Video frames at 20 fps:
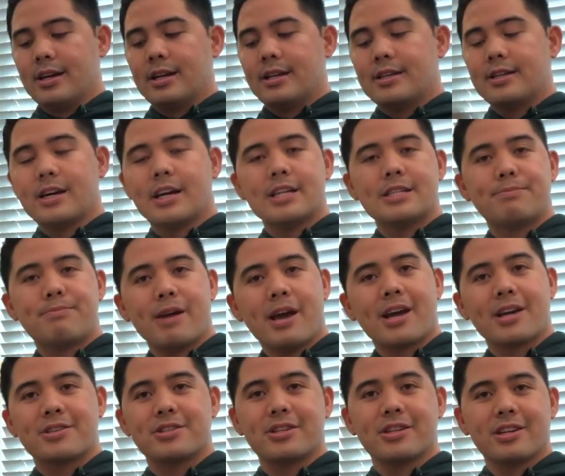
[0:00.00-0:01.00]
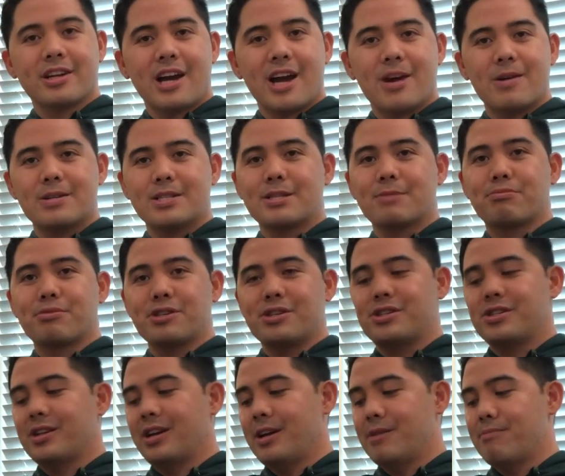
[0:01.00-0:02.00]
nice packaging. I always
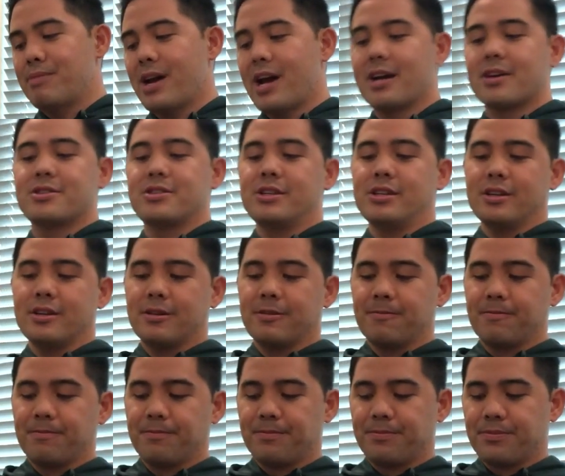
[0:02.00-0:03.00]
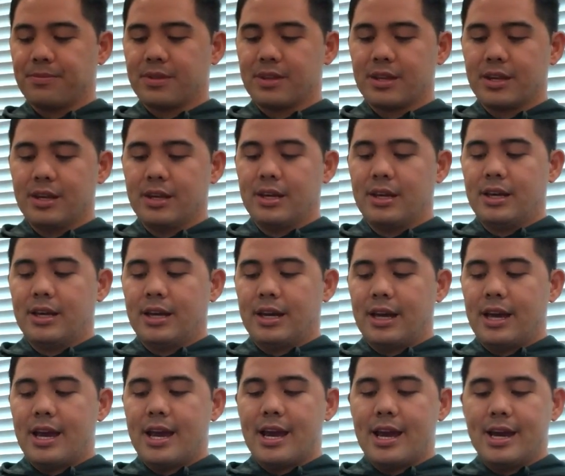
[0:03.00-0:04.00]
appreciate packaging.
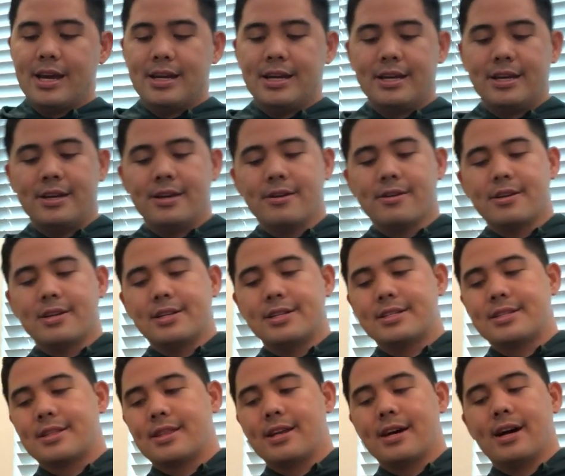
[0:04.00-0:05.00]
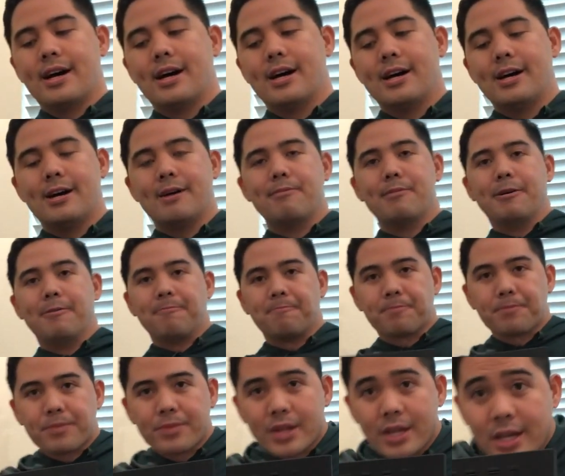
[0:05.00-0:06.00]
And here is the hub.
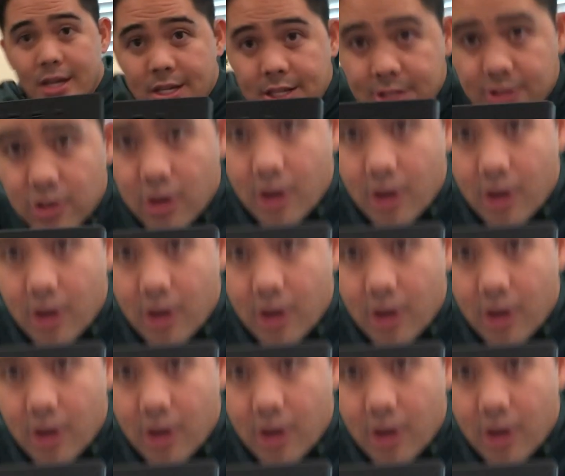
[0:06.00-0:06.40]
So